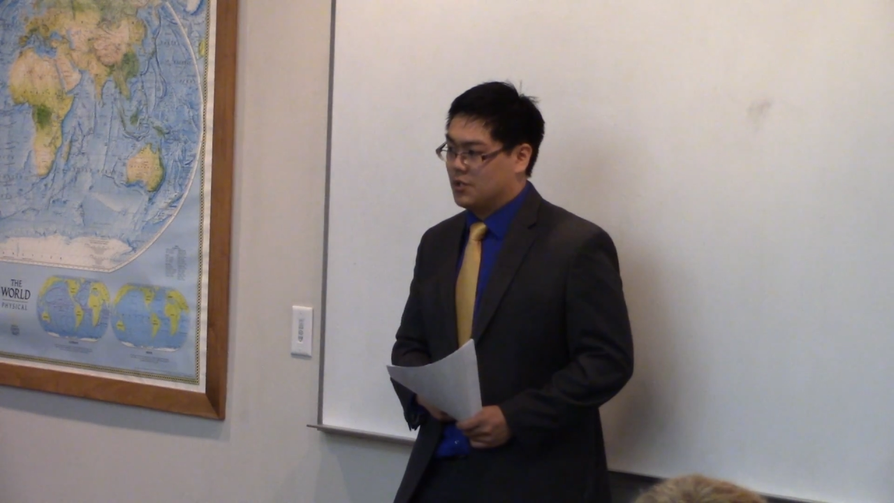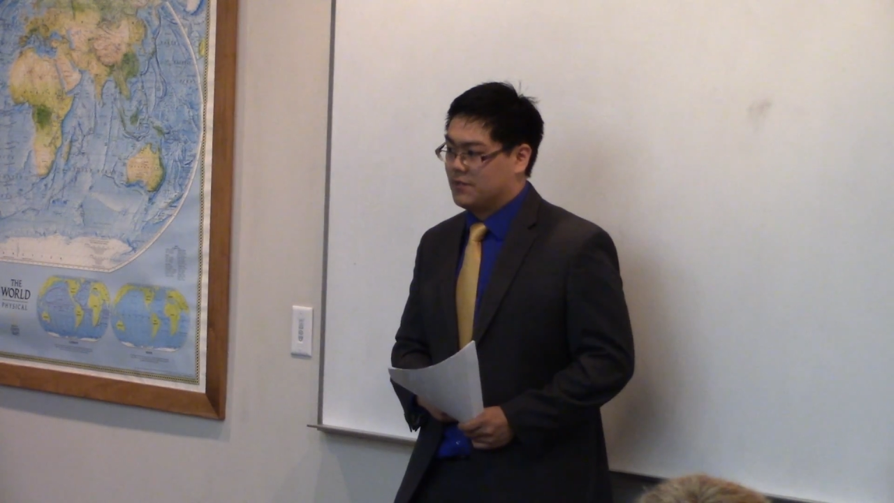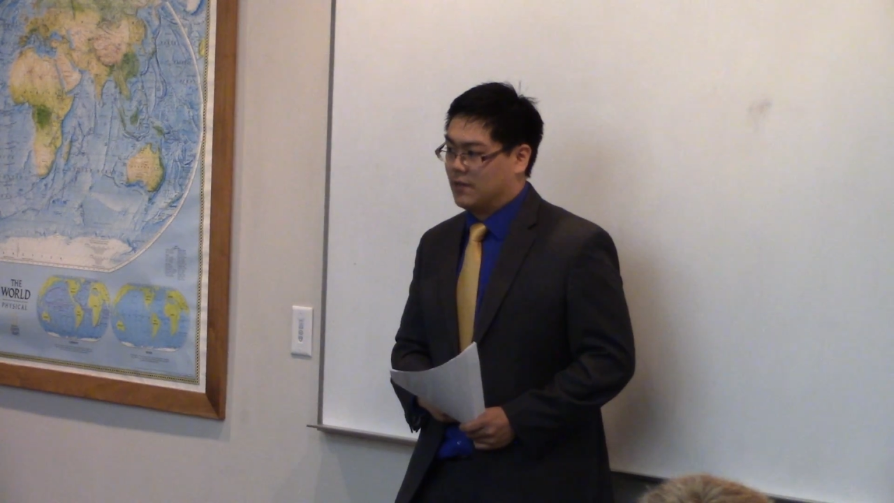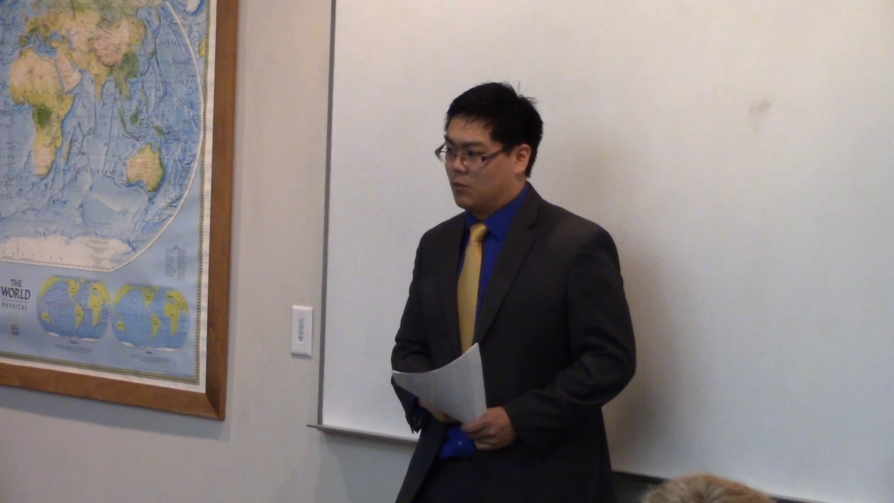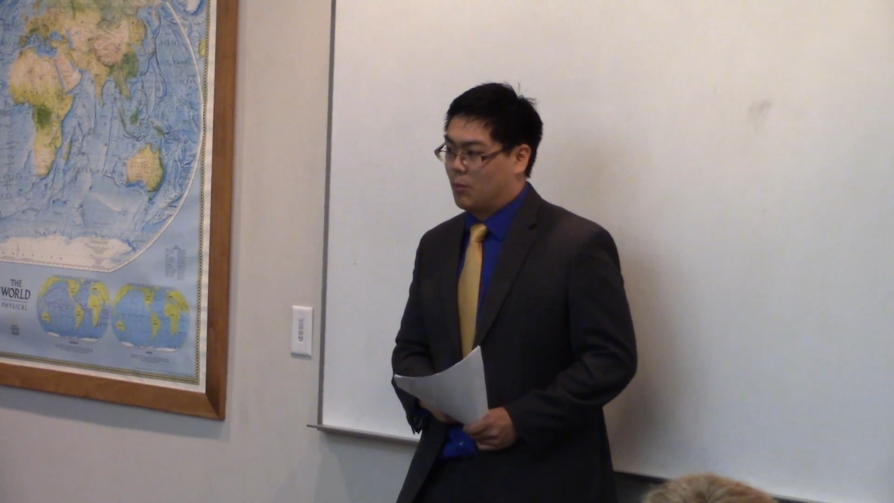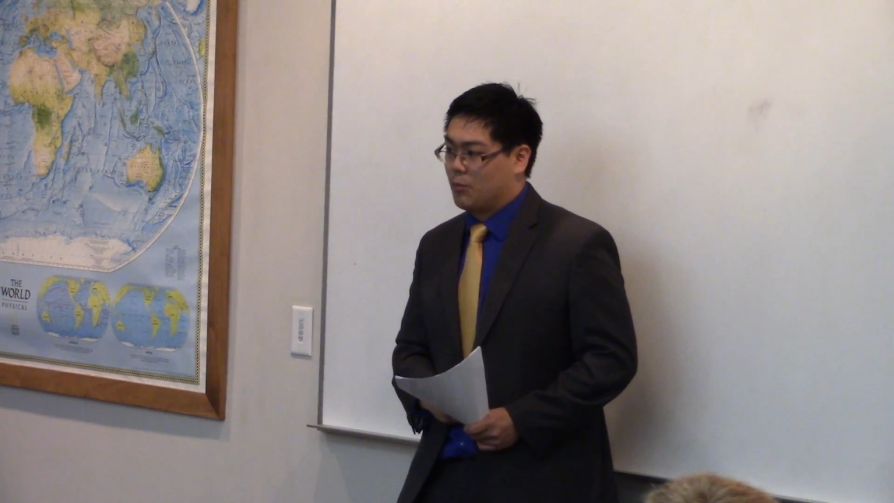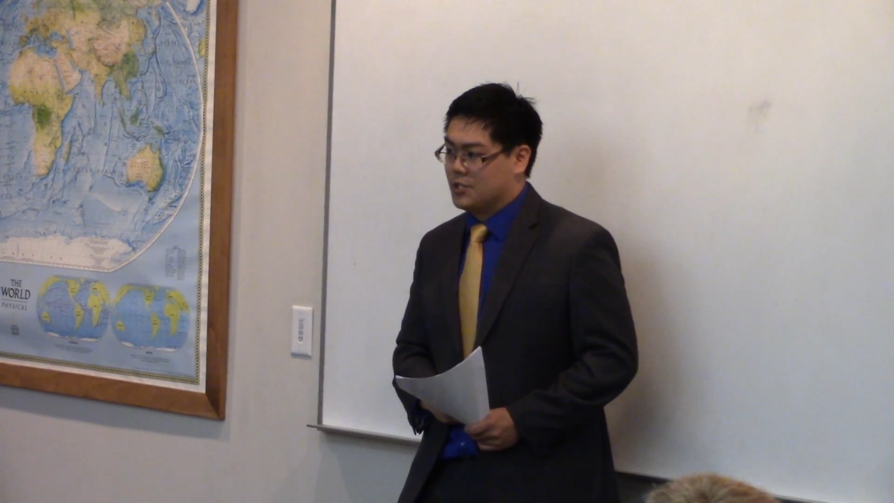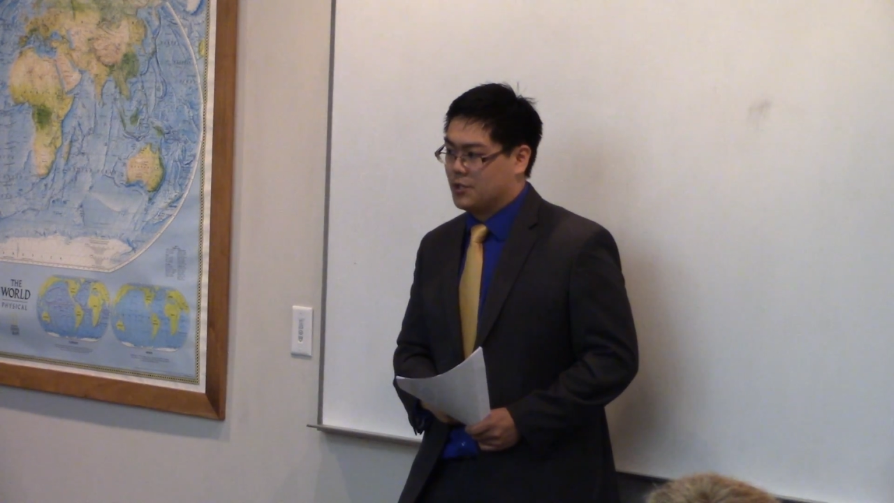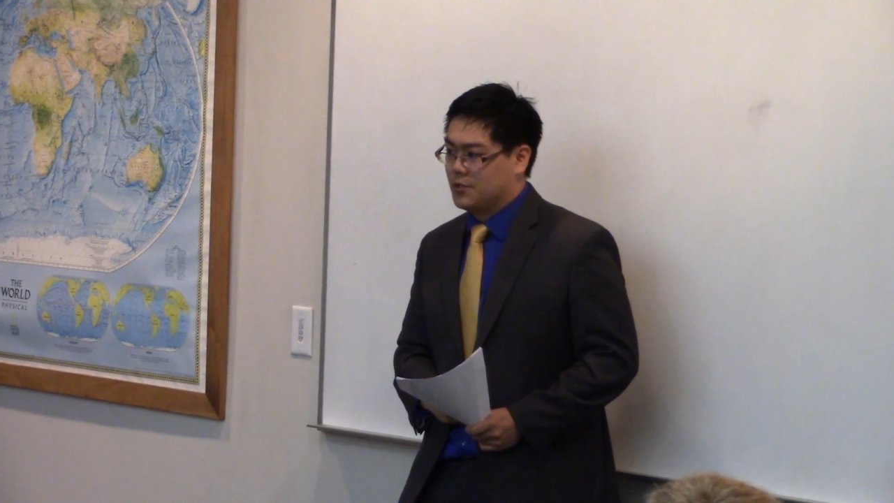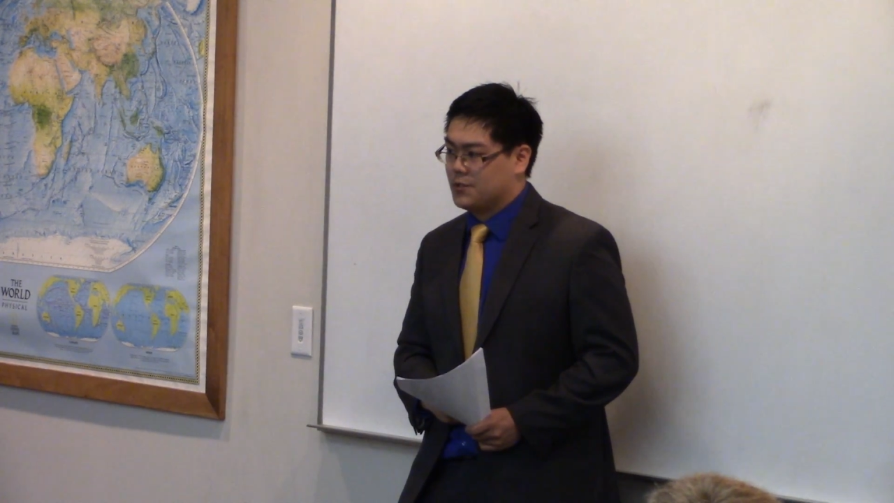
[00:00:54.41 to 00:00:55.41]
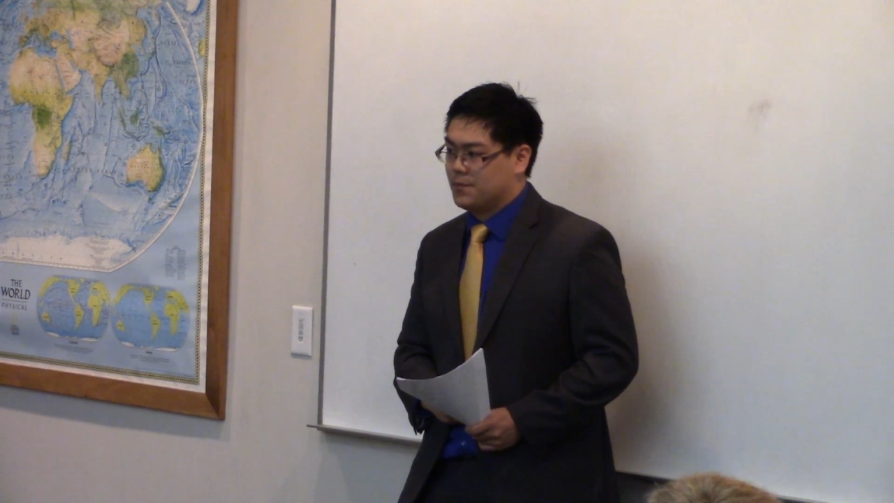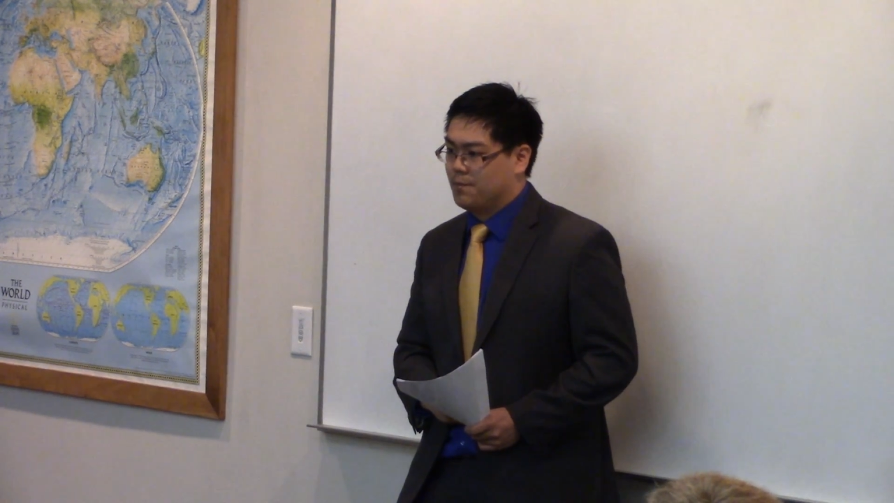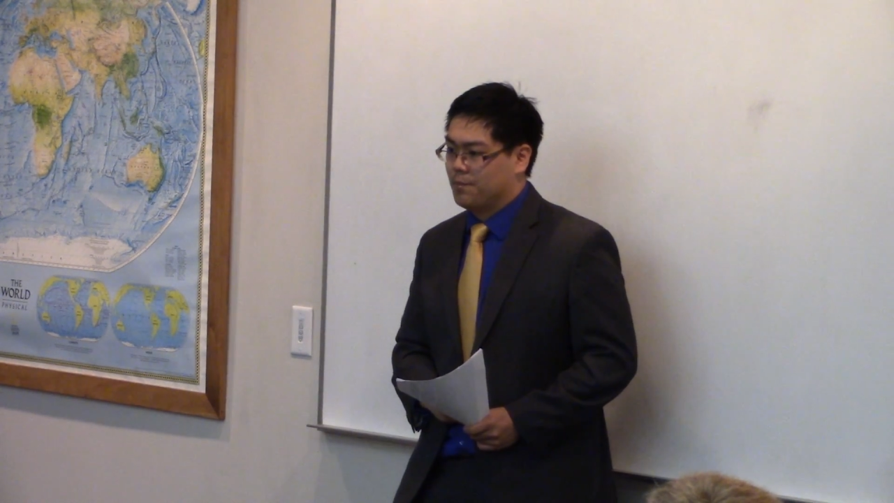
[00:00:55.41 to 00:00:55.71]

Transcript: of several more printers.